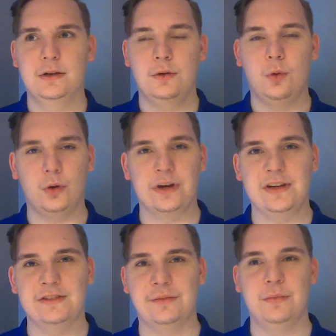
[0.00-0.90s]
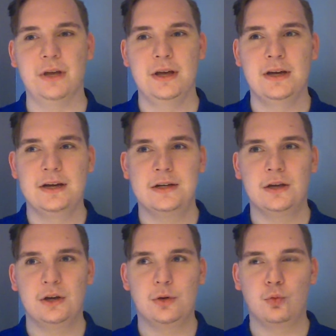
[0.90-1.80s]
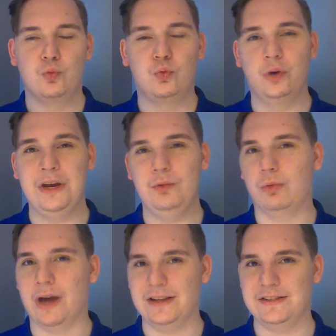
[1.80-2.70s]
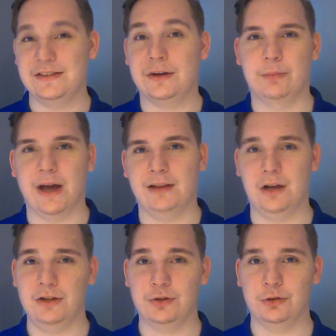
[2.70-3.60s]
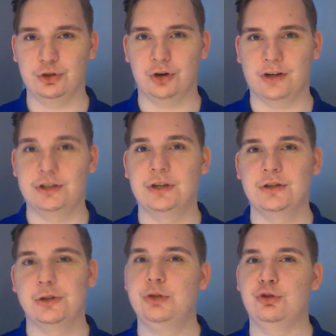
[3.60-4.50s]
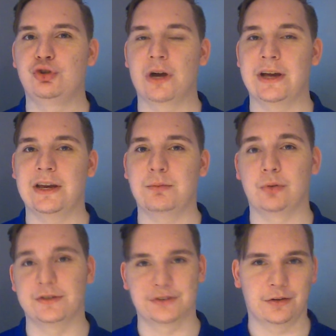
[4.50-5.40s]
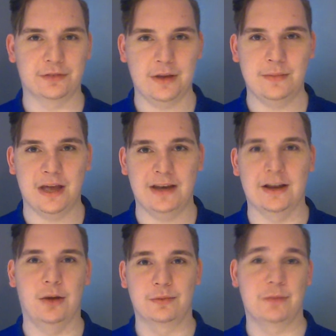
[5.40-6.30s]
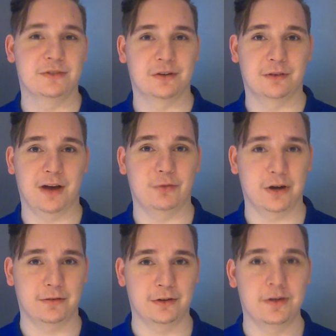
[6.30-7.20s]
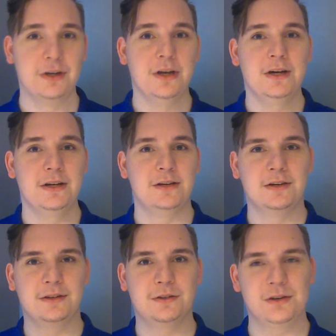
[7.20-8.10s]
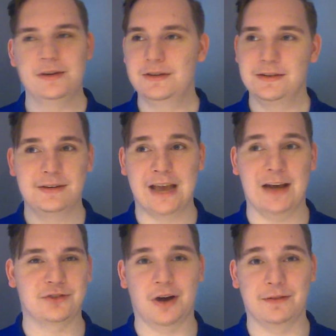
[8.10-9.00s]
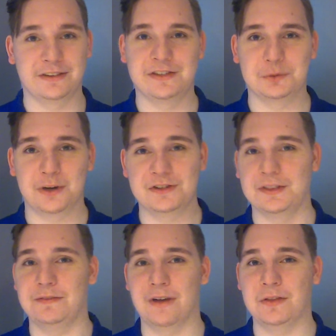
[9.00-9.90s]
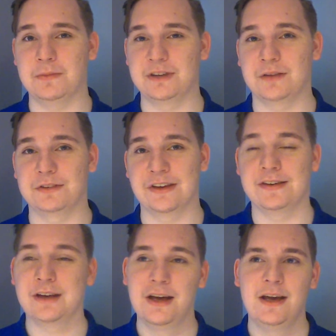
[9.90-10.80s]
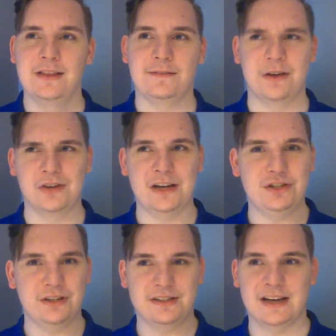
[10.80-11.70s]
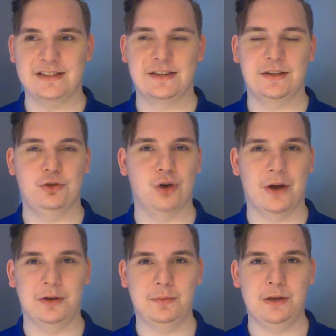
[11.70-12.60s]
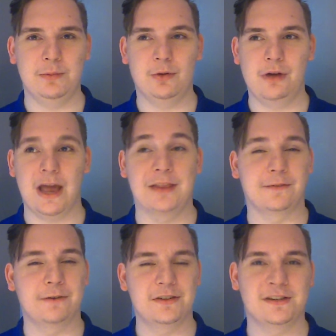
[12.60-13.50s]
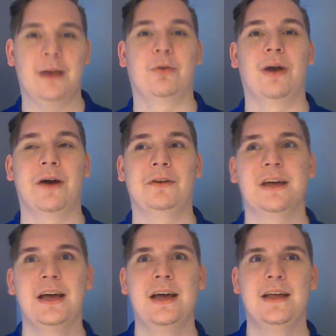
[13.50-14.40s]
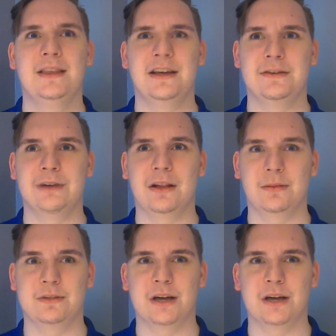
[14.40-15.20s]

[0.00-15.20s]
organism rewrites their biological structure to try and preserve them and help them survive whatever catastrophic situation they found themselves in. The Foundation tested drowning people, and the first time around, they developed